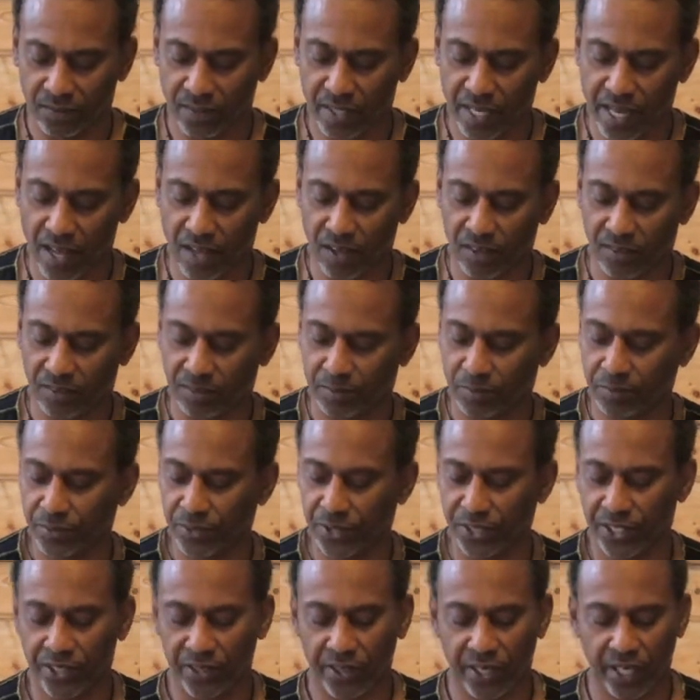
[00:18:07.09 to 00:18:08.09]
Now,
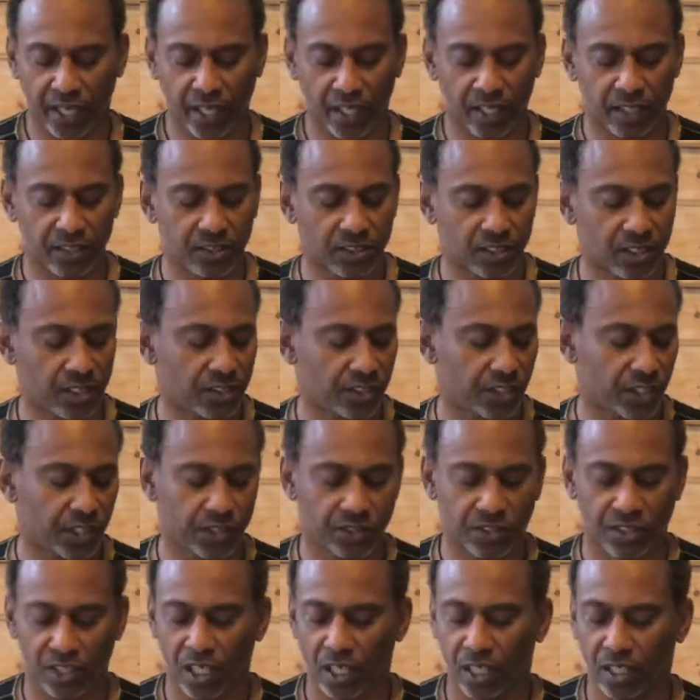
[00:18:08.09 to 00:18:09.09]
bring your hands under
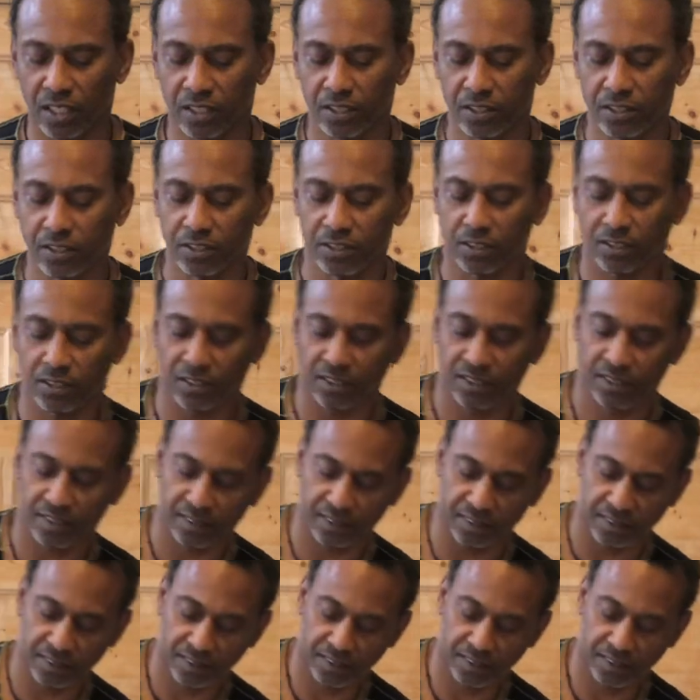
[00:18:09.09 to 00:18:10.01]
your knees.